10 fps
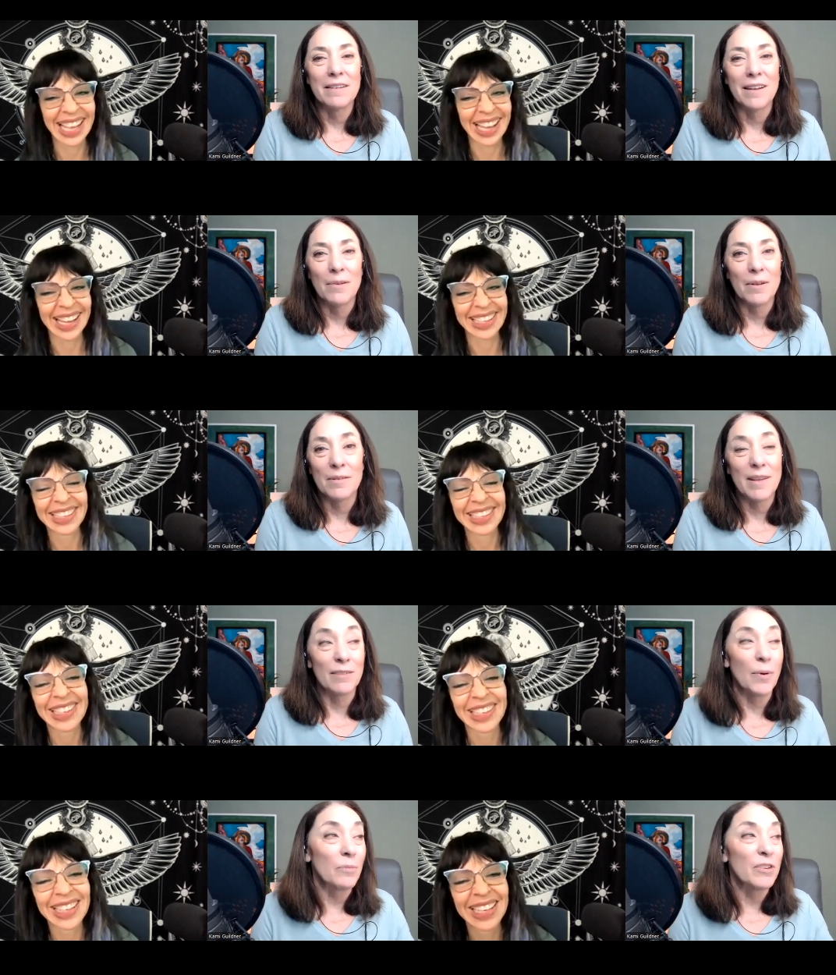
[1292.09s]
Speaker 1: you know,
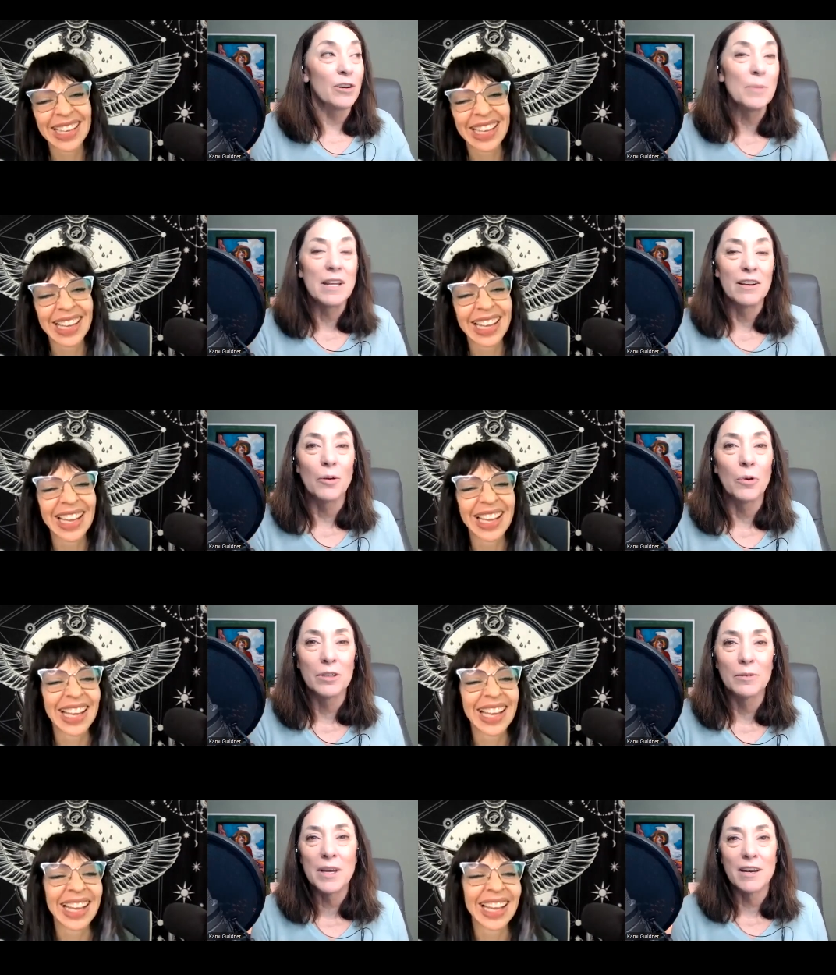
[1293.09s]
that's what took me into the
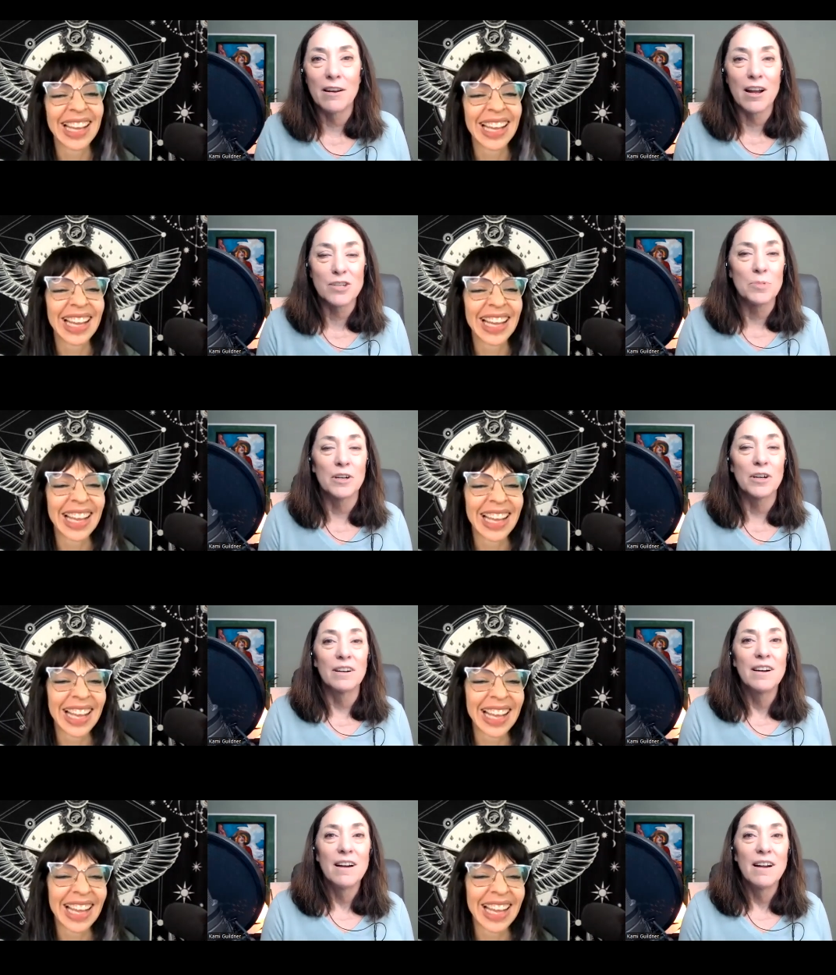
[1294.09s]
world of being an
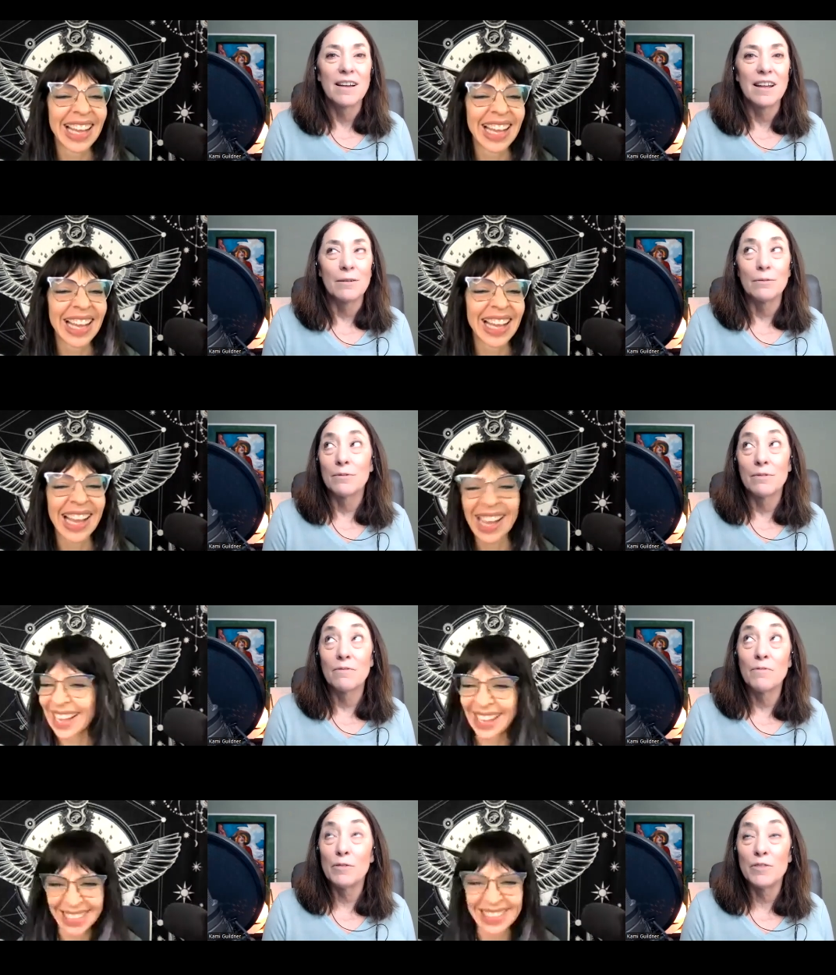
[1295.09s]
entrepreneur, you know,
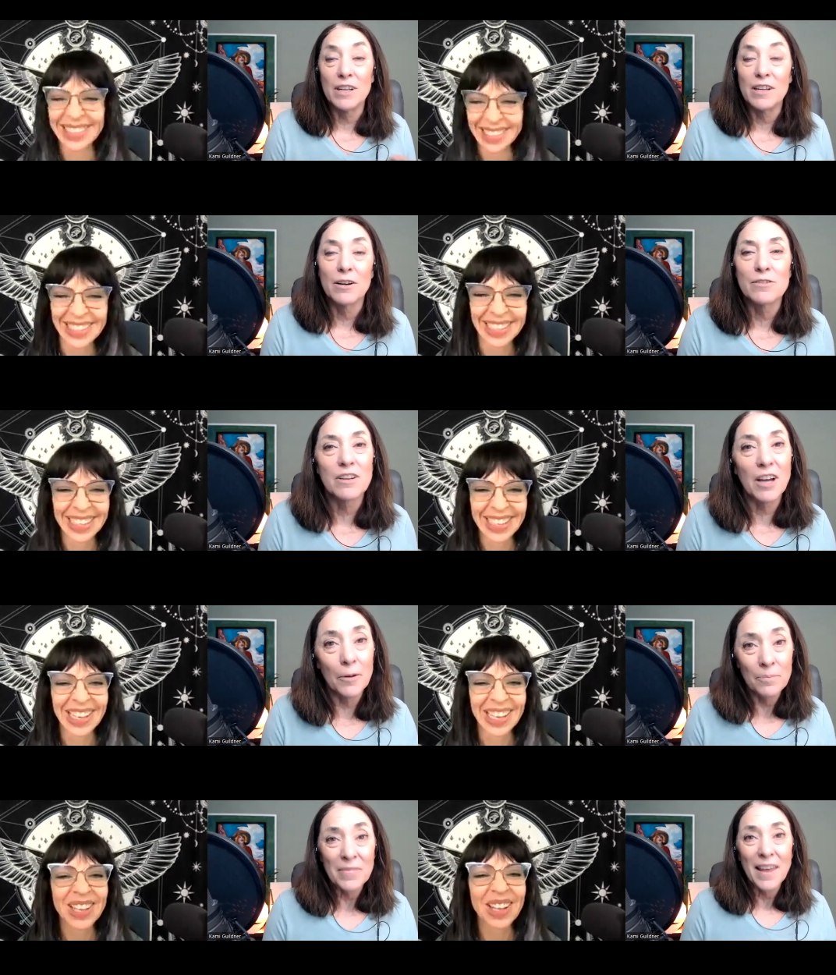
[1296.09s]
15 years
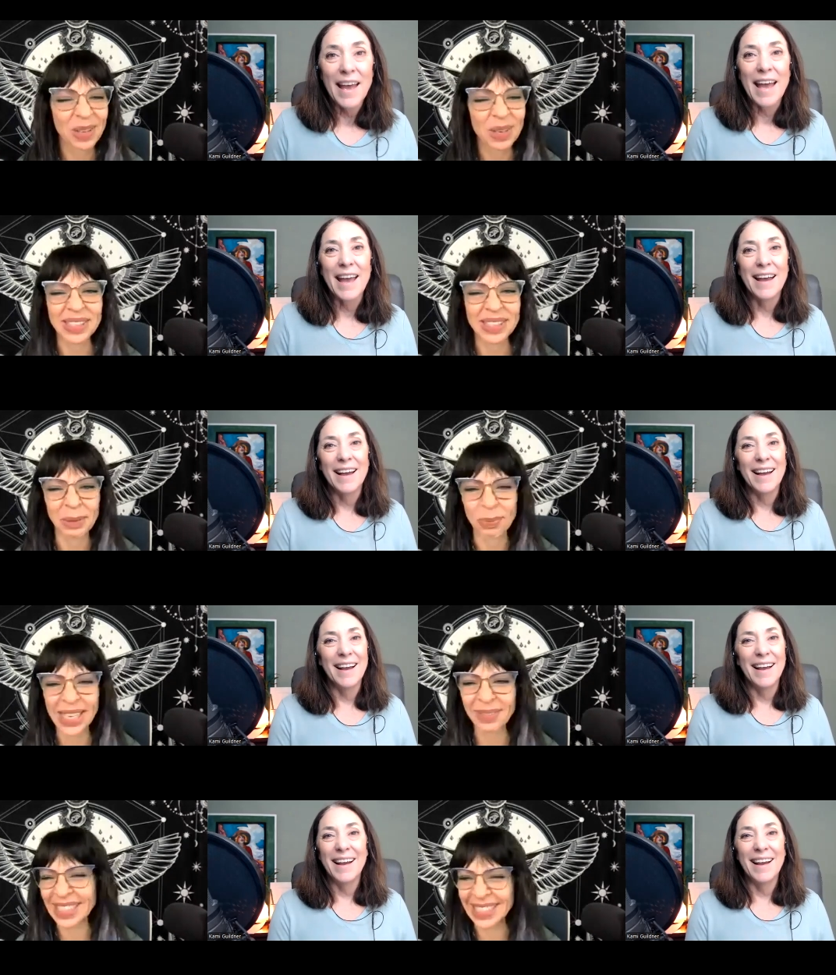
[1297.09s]
ago.
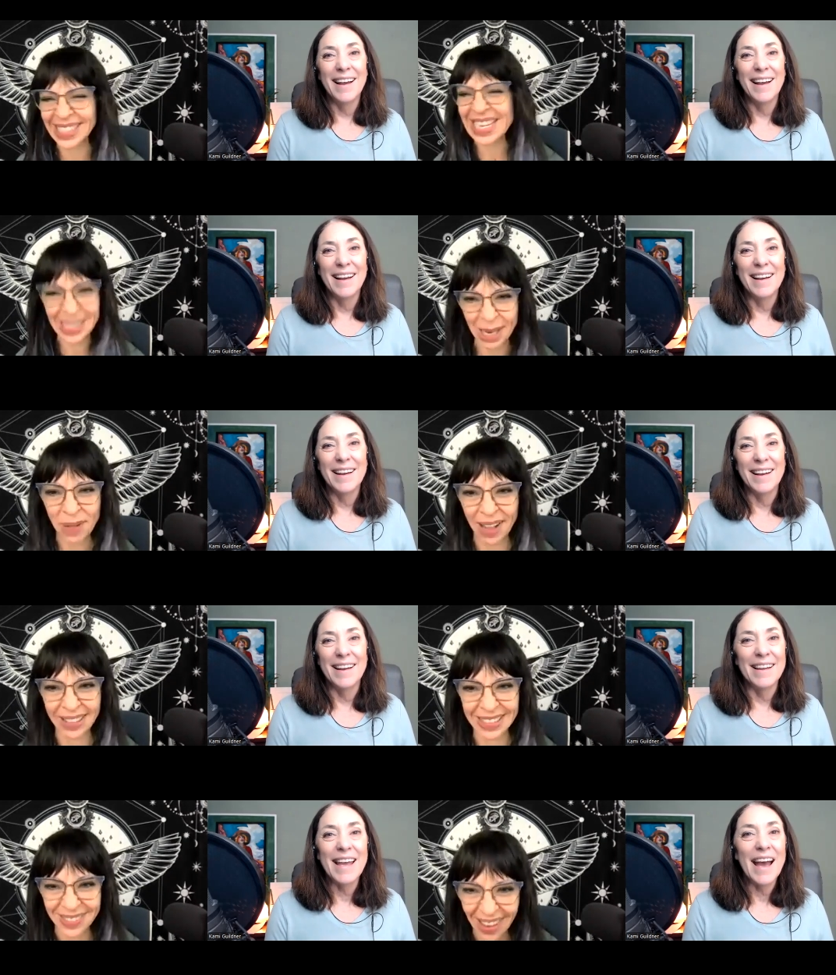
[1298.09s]
Speaker 2: It sneaks up on
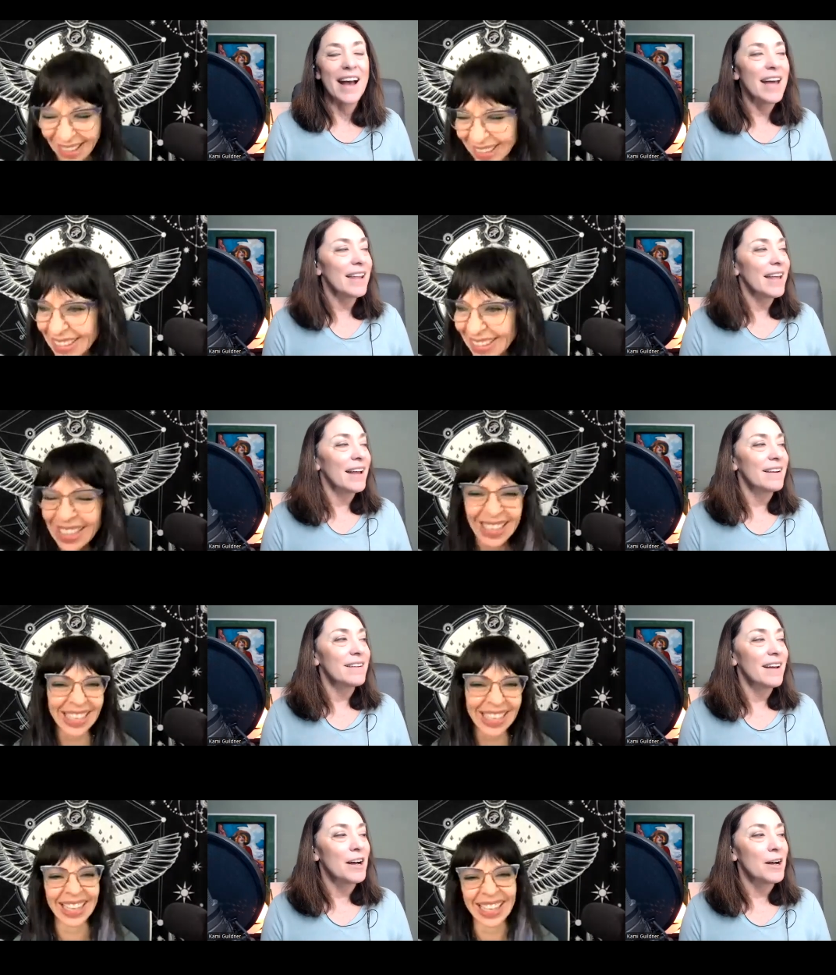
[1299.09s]
us.
Speaker 1: Right? Yeah.
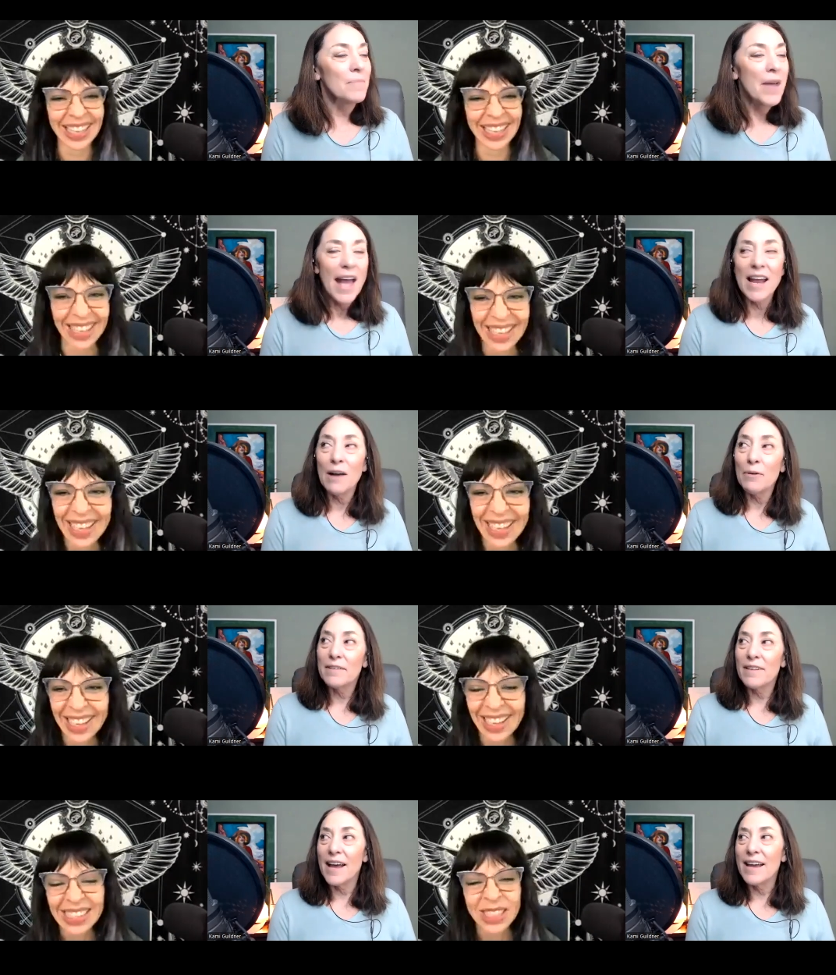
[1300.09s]
And I
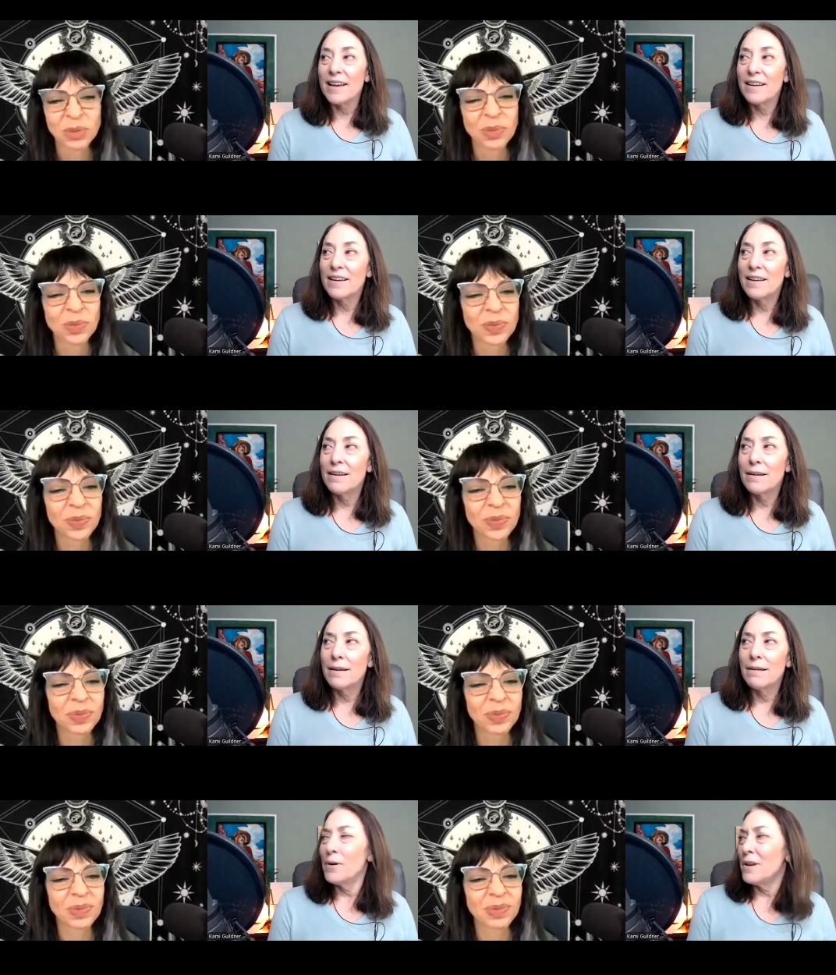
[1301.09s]
was like,
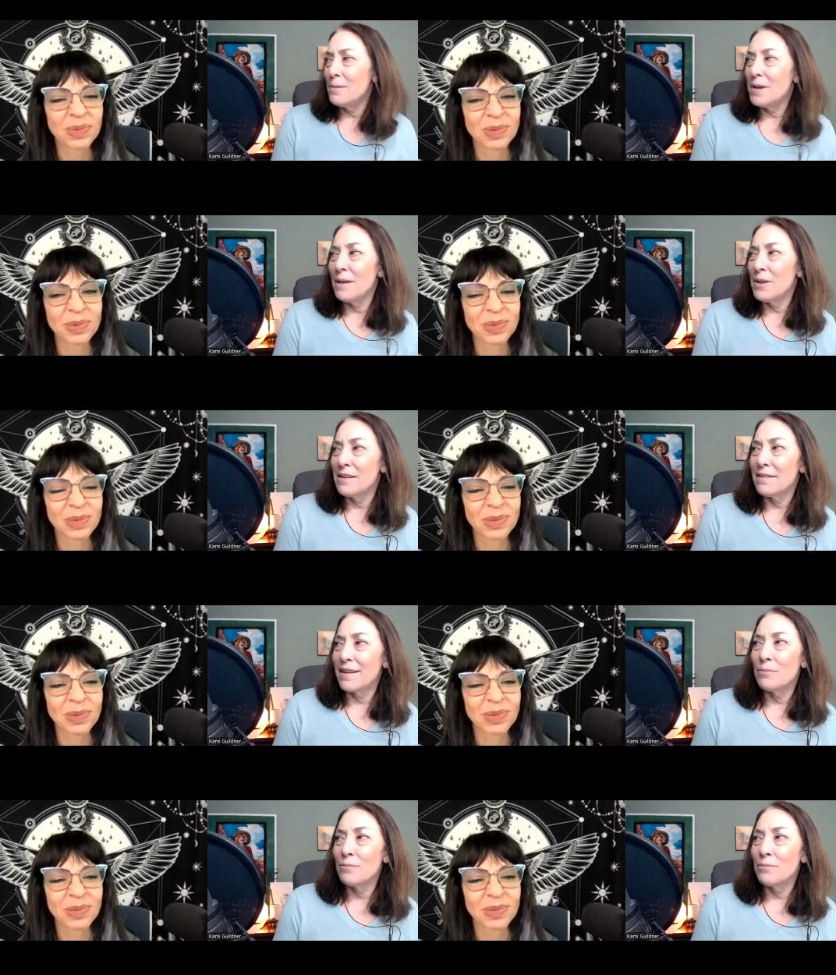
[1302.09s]
what do you mean? I mean, it's like,